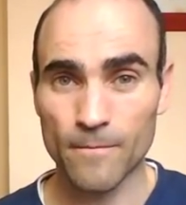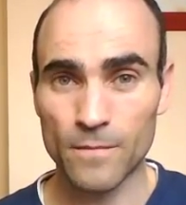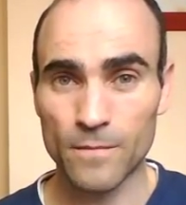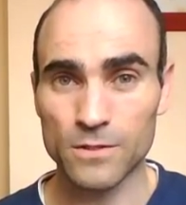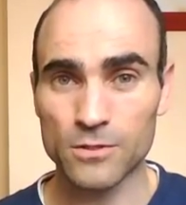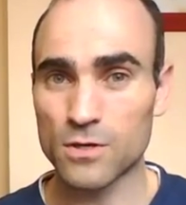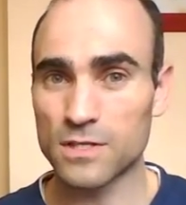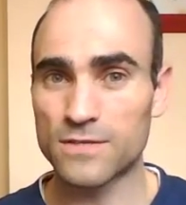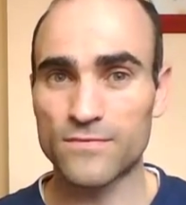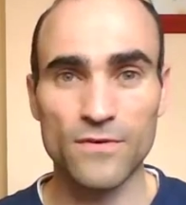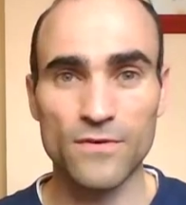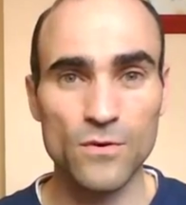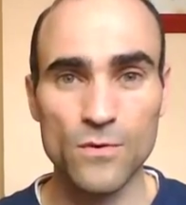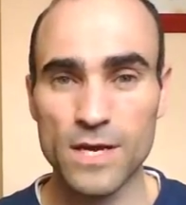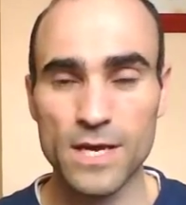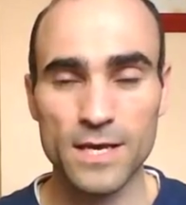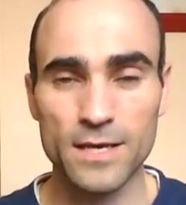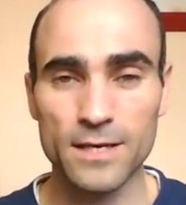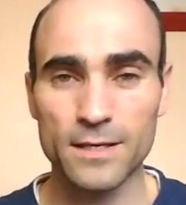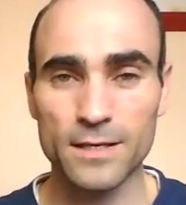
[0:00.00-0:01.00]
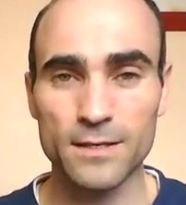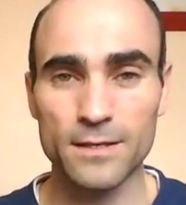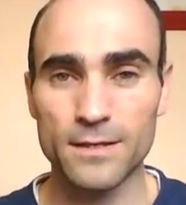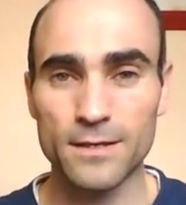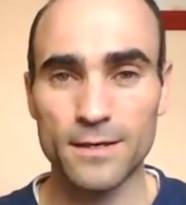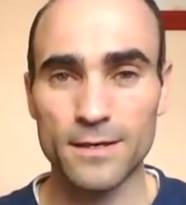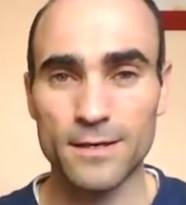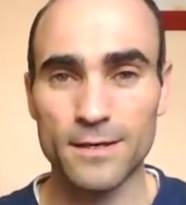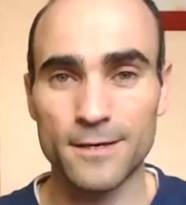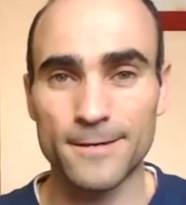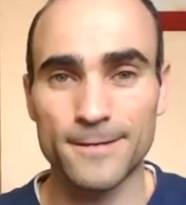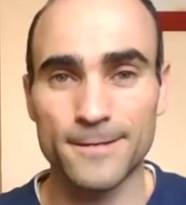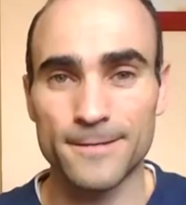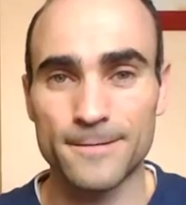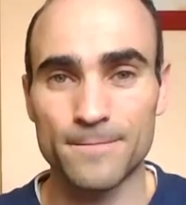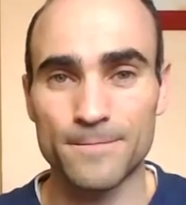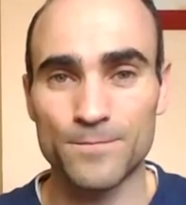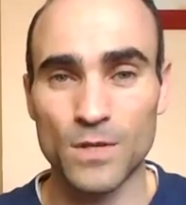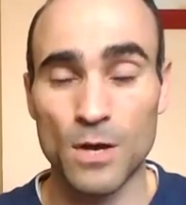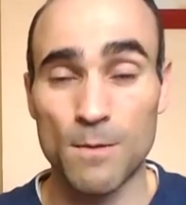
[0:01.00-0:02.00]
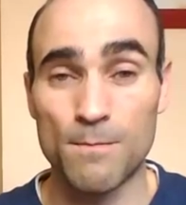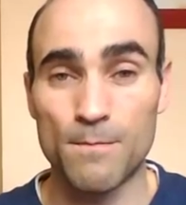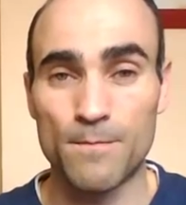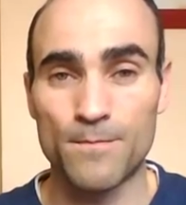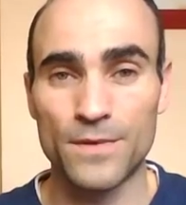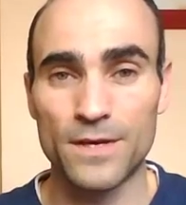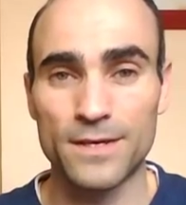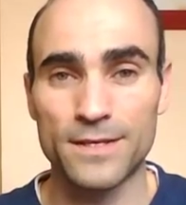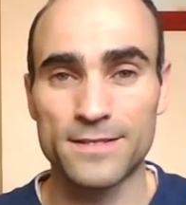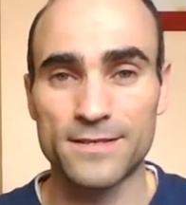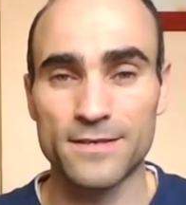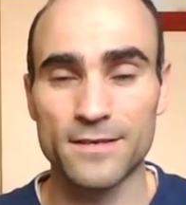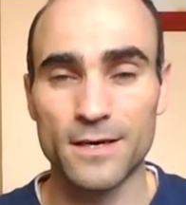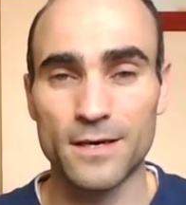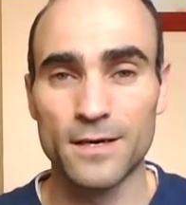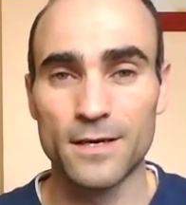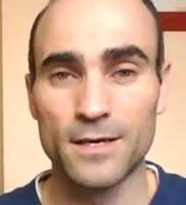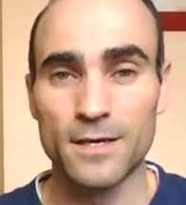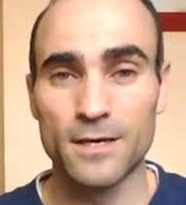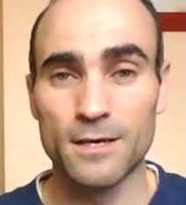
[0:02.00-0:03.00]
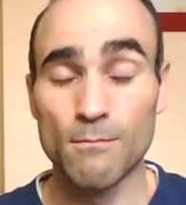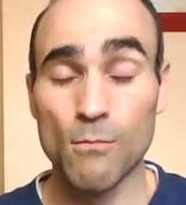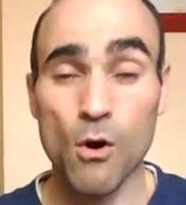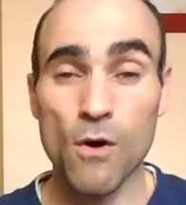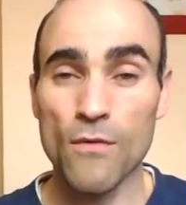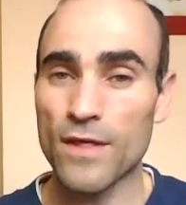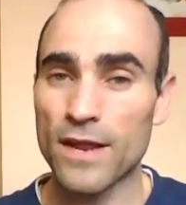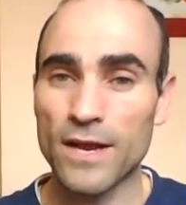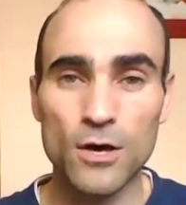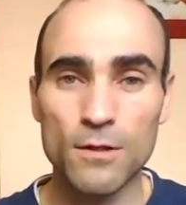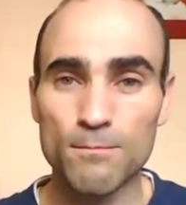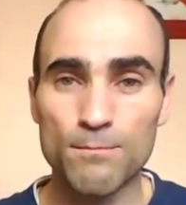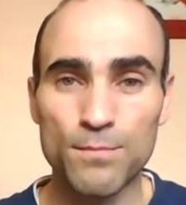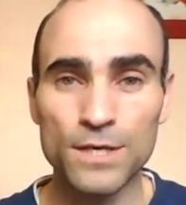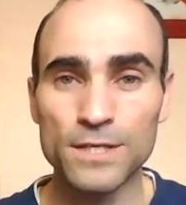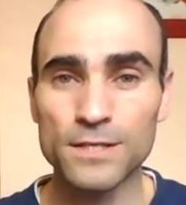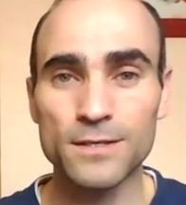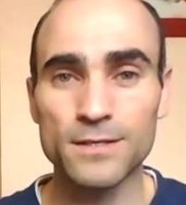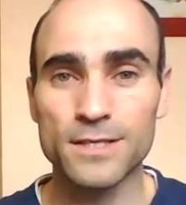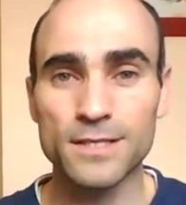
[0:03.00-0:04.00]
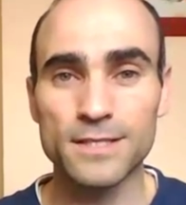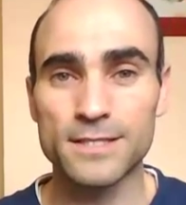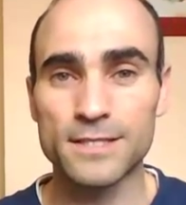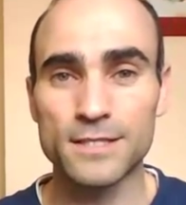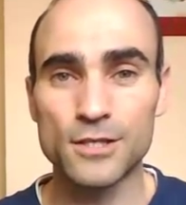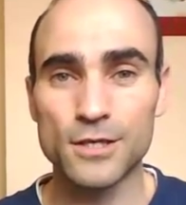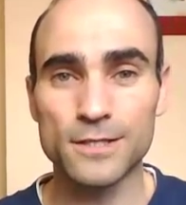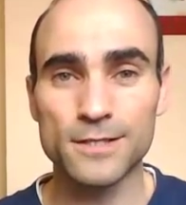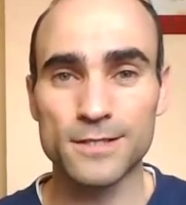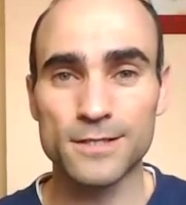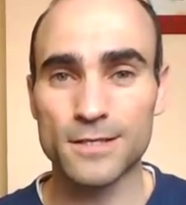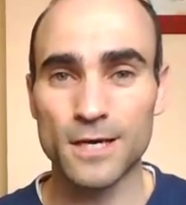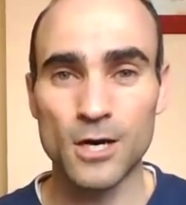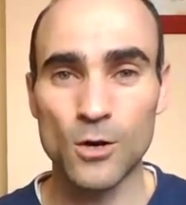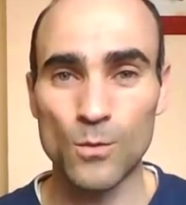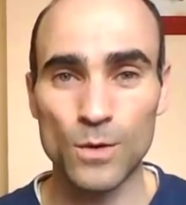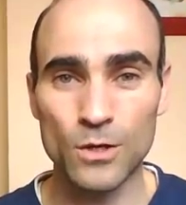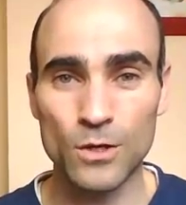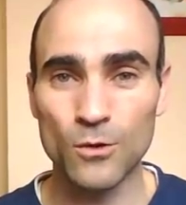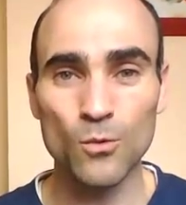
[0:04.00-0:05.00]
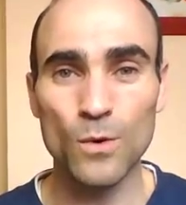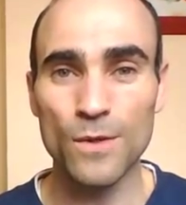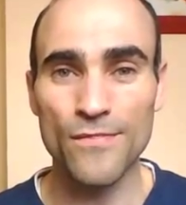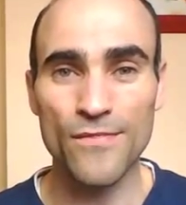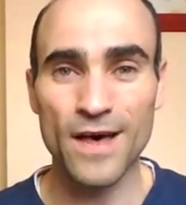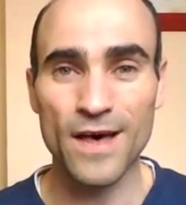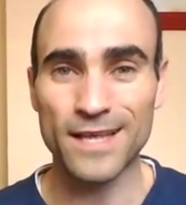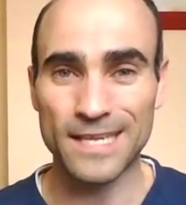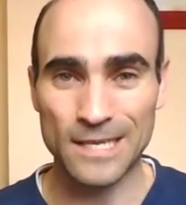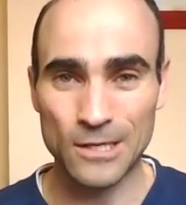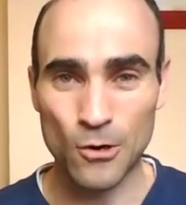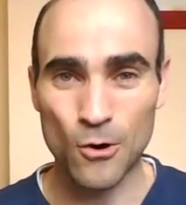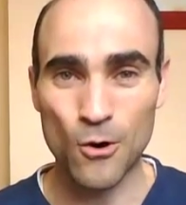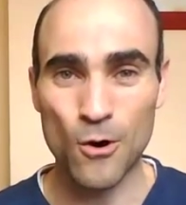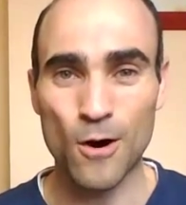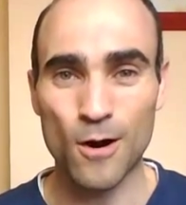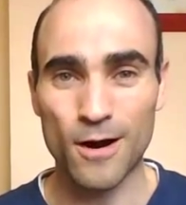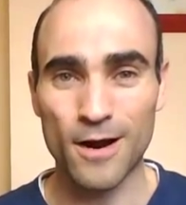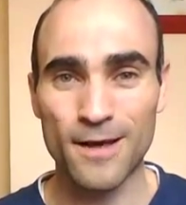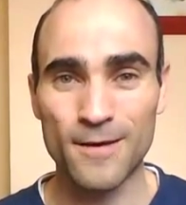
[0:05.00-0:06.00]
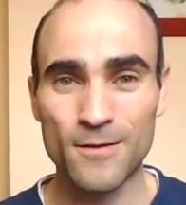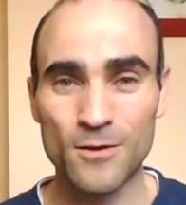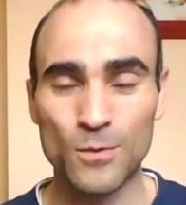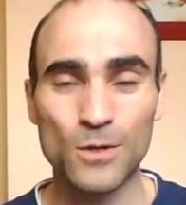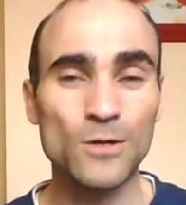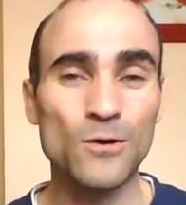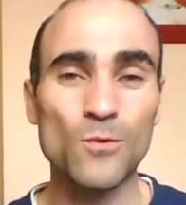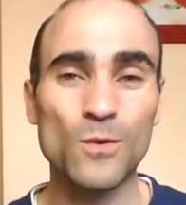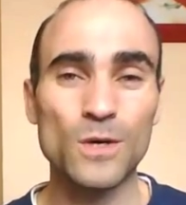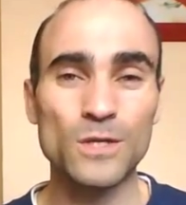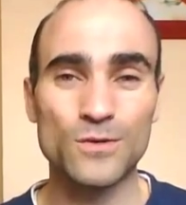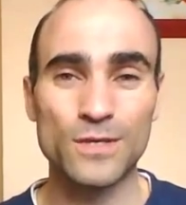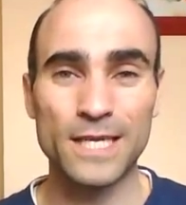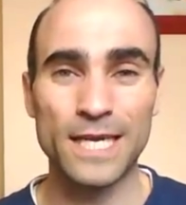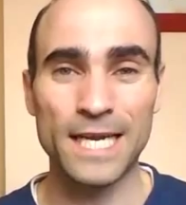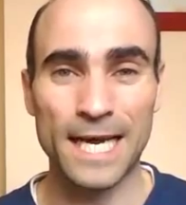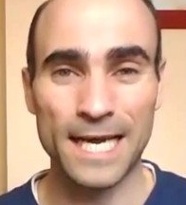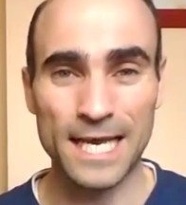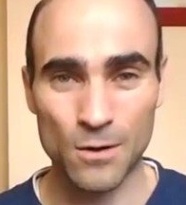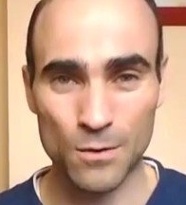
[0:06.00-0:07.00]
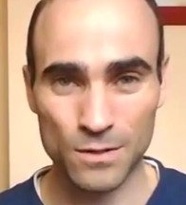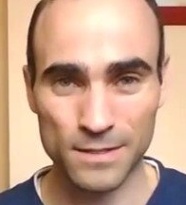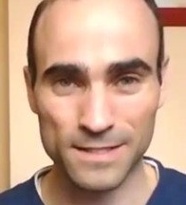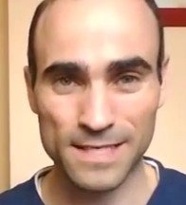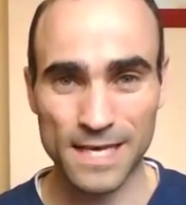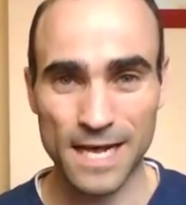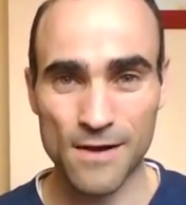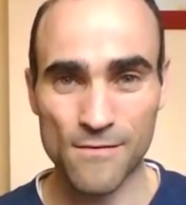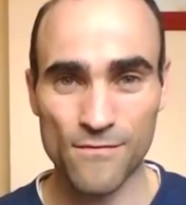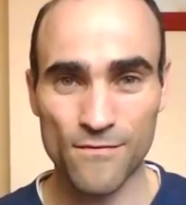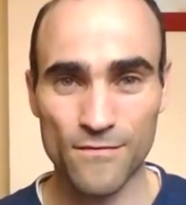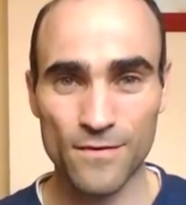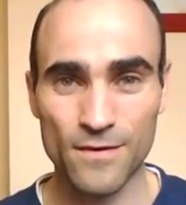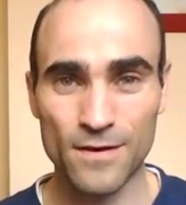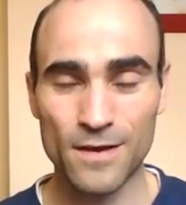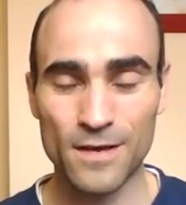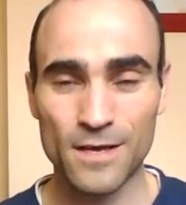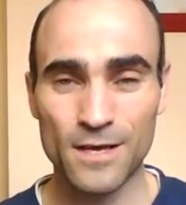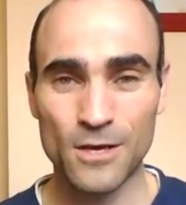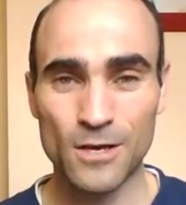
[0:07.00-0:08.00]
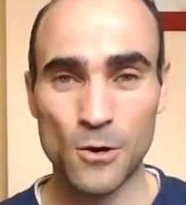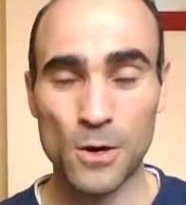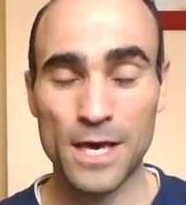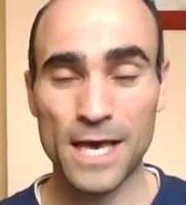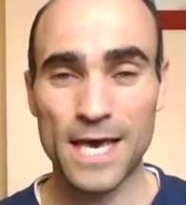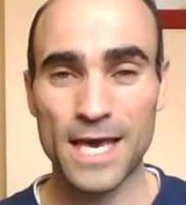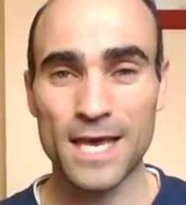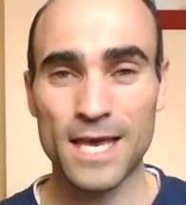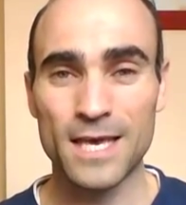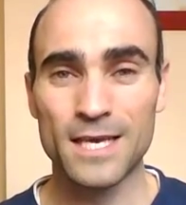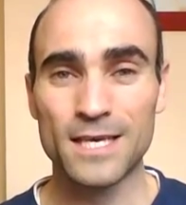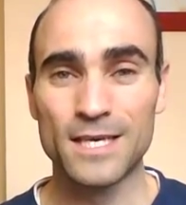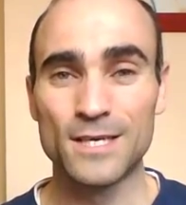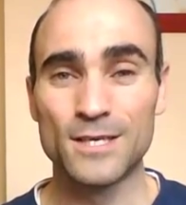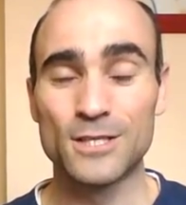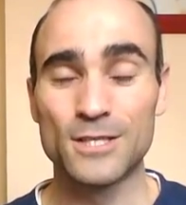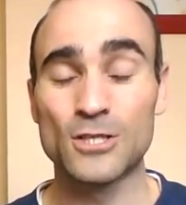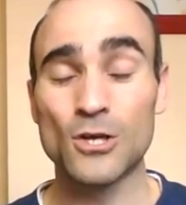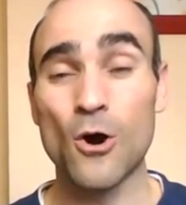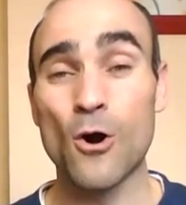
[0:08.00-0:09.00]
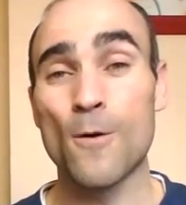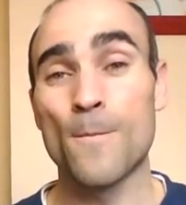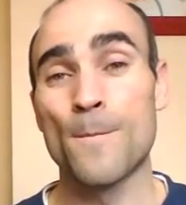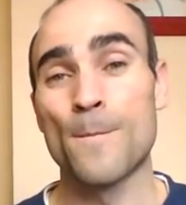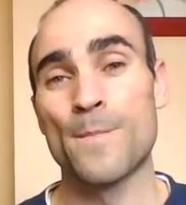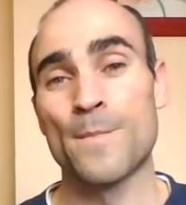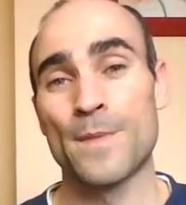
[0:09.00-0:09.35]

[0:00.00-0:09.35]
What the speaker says: So it's very it's more than unpleasant. It's just we don't want that at all. We don't want to deny ourselves. Okay, so